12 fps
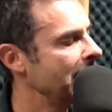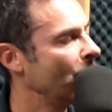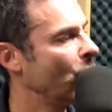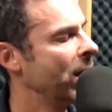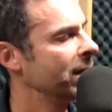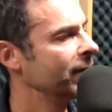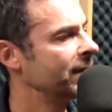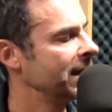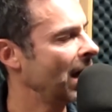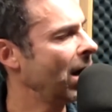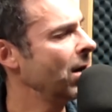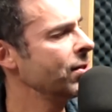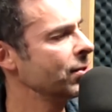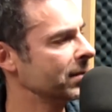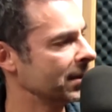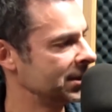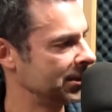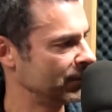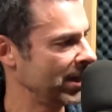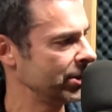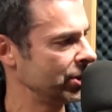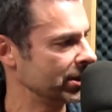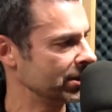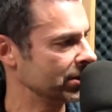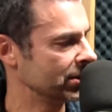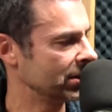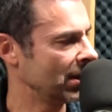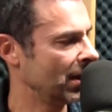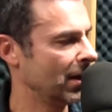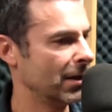now one of the other expressions